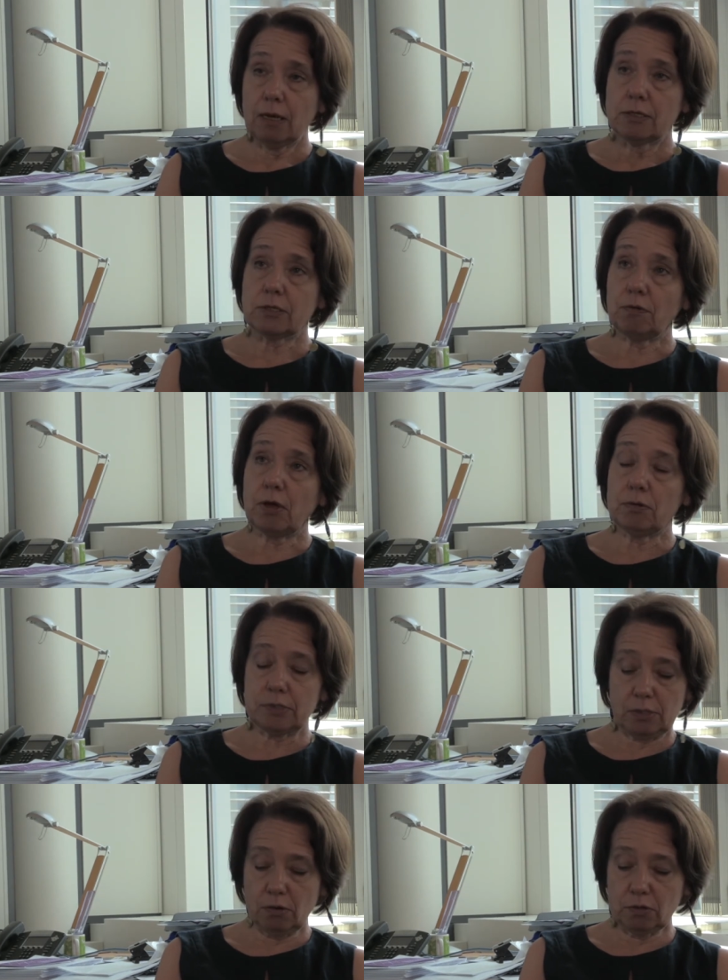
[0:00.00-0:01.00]
So
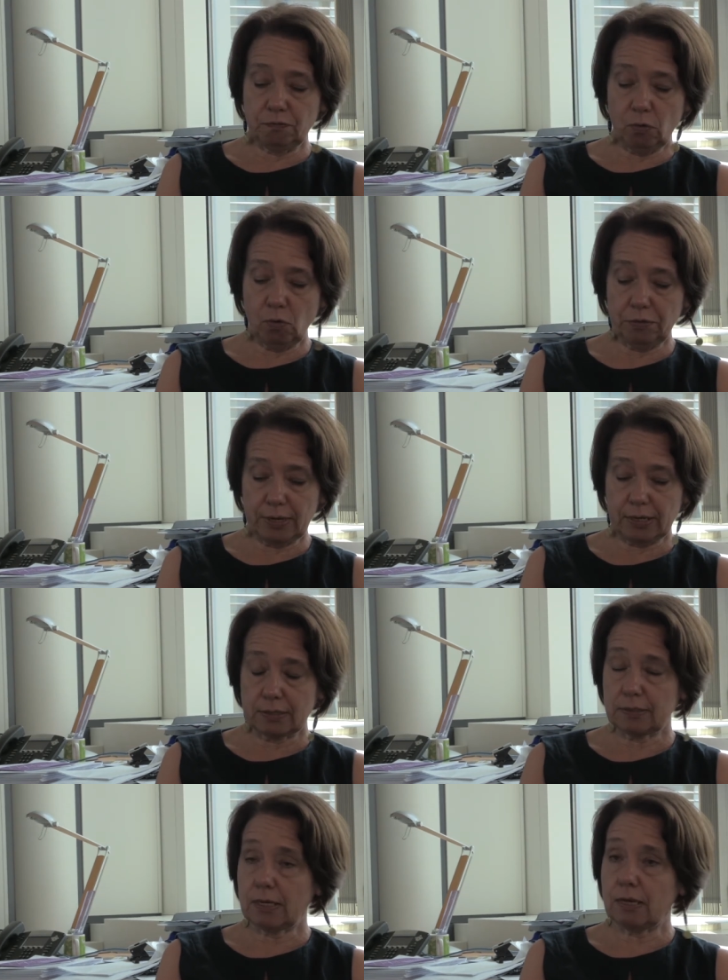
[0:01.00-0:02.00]
those those four
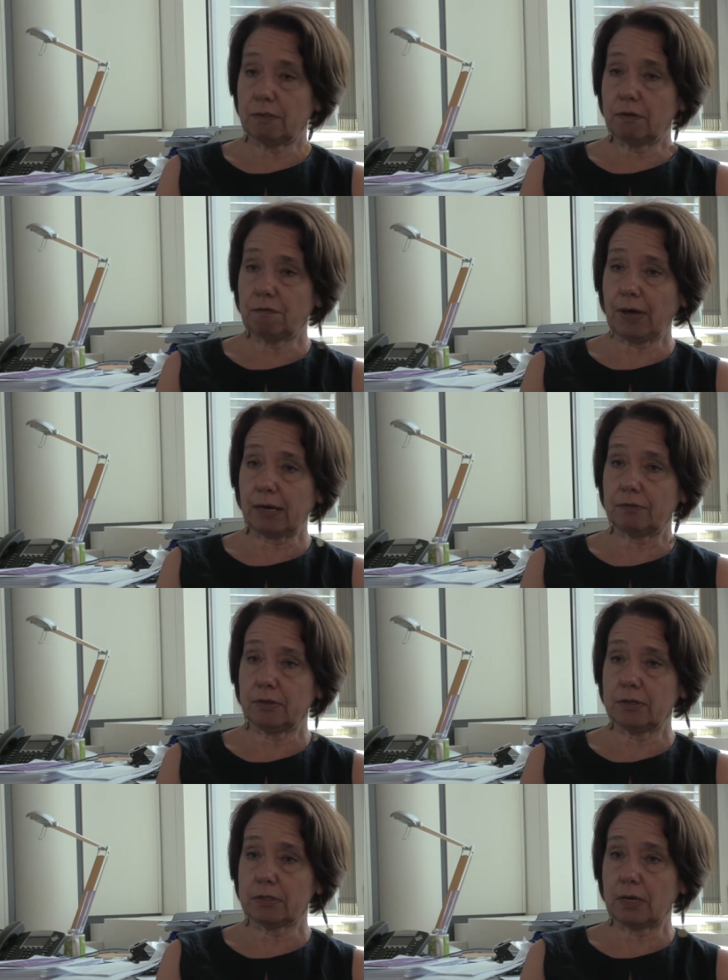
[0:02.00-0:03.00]
things, the the fact
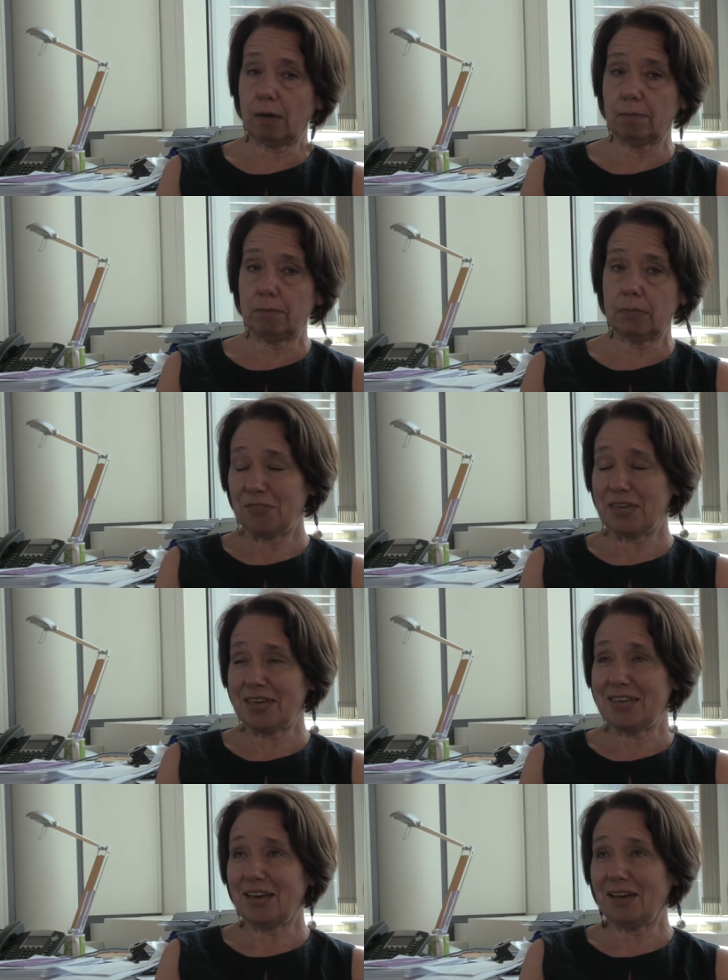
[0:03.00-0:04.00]
that um,
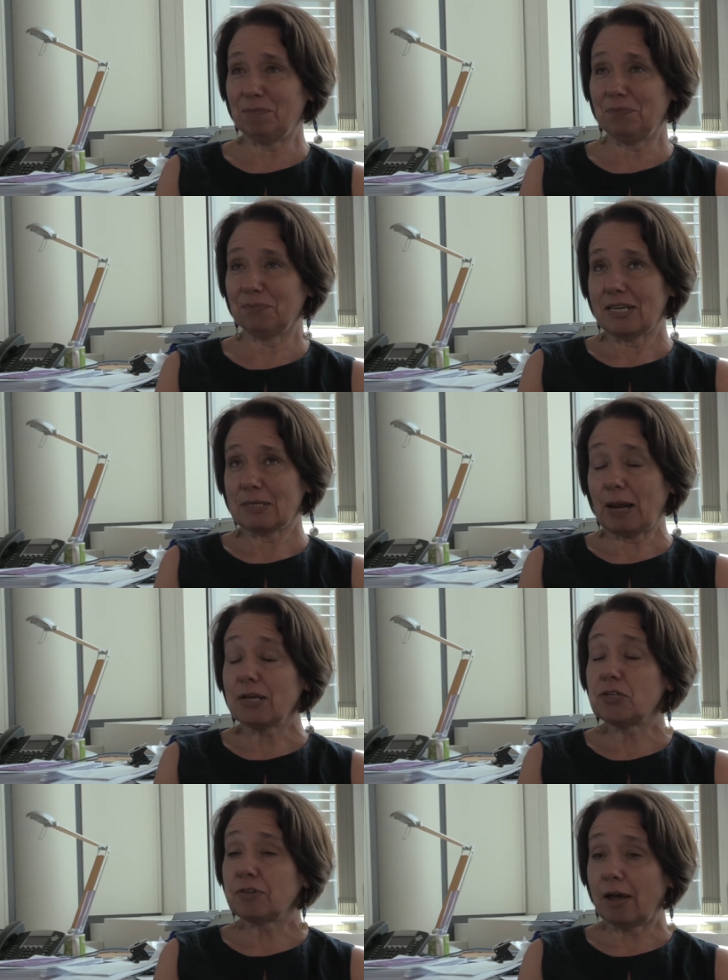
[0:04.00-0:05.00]
the um,
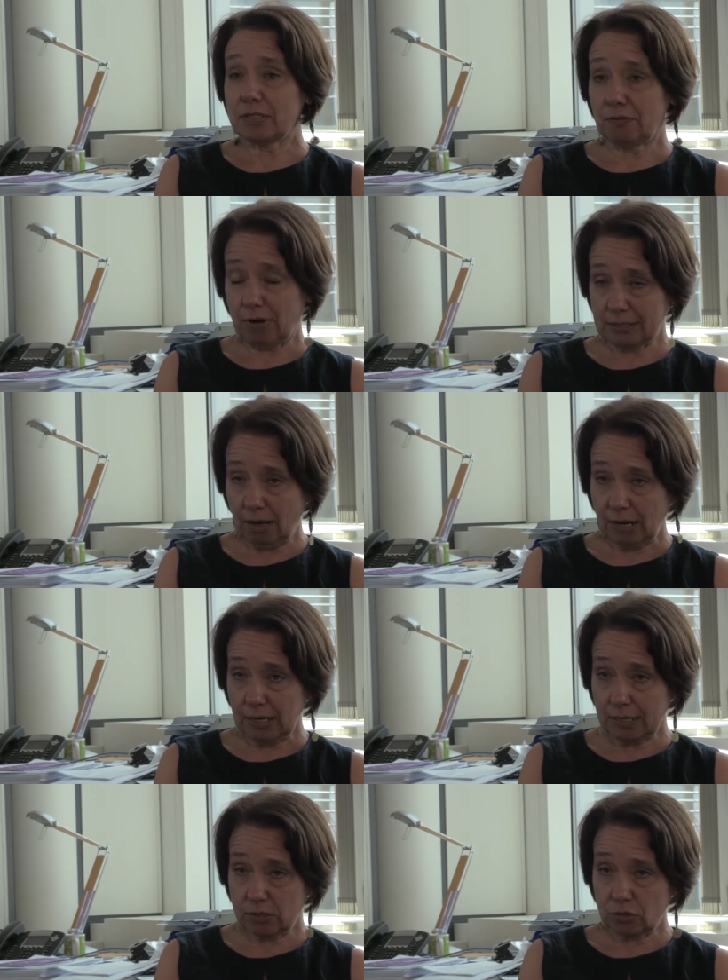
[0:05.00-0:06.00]
explanatory trials are very
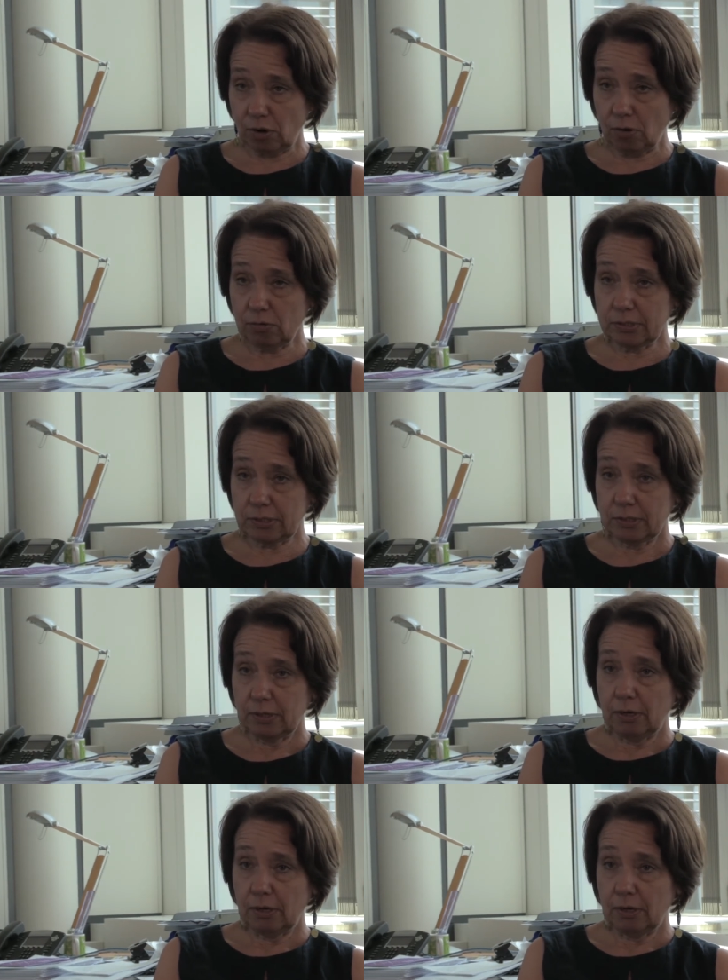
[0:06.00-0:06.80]
tightly controlled,